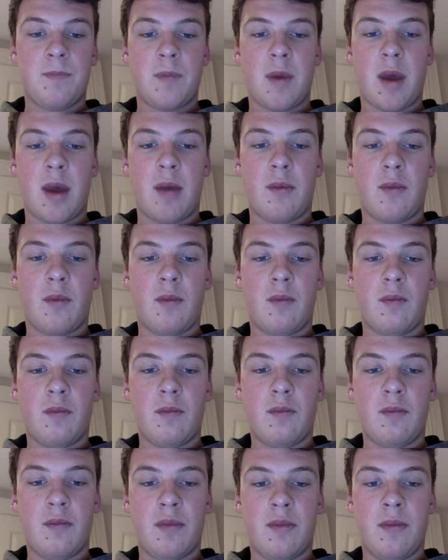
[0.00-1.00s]
and
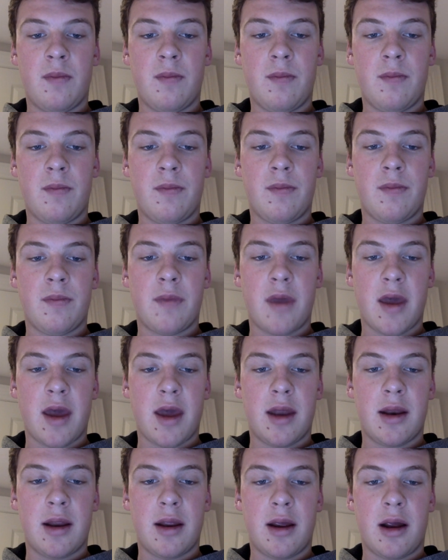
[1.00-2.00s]

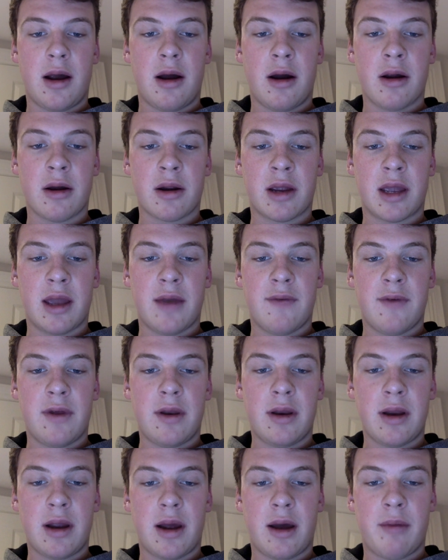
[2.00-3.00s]
and are
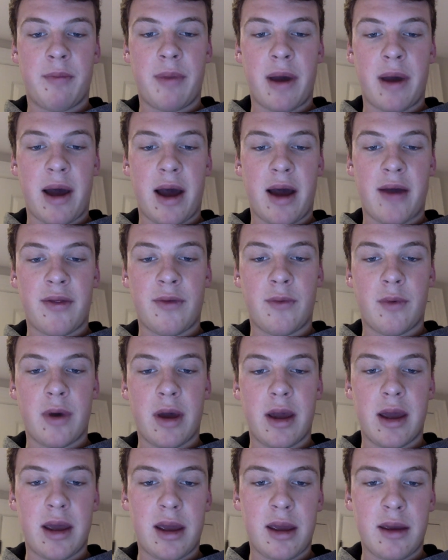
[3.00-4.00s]
given a
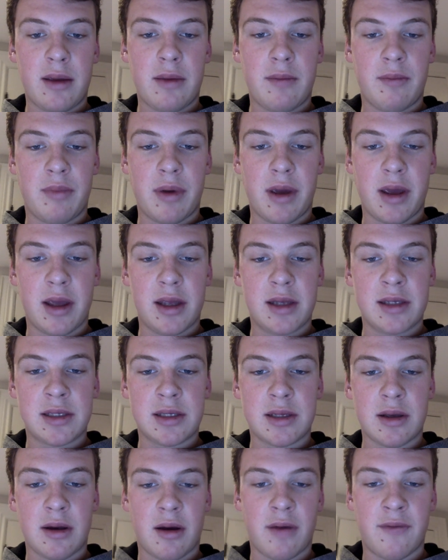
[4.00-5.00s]
pathway
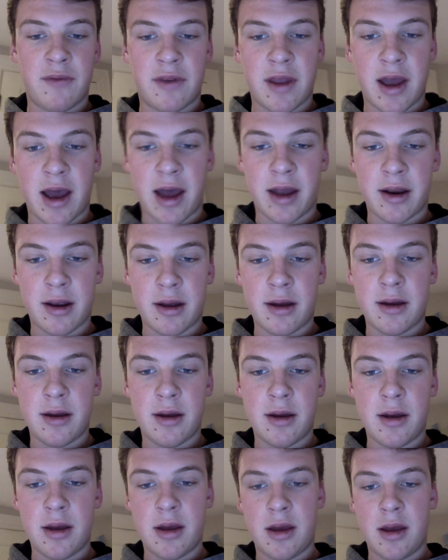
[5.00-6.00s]
base of data
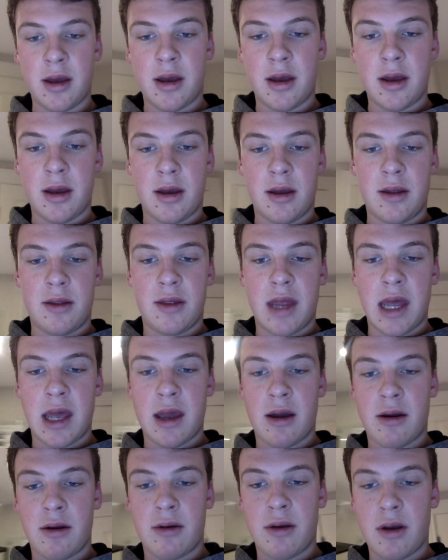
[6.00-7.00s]

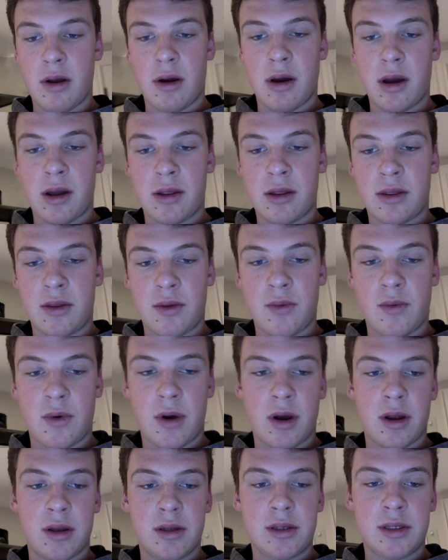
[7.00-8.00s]
they are not the
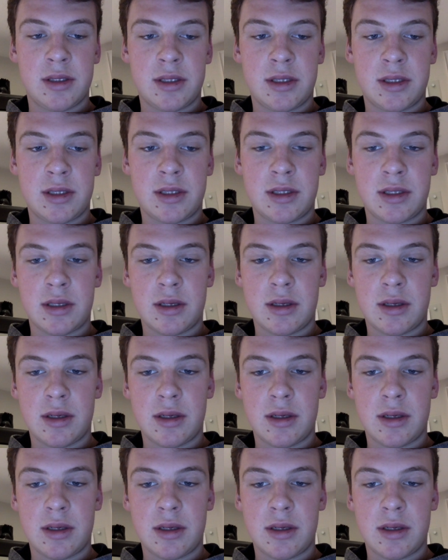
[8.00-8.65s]
ones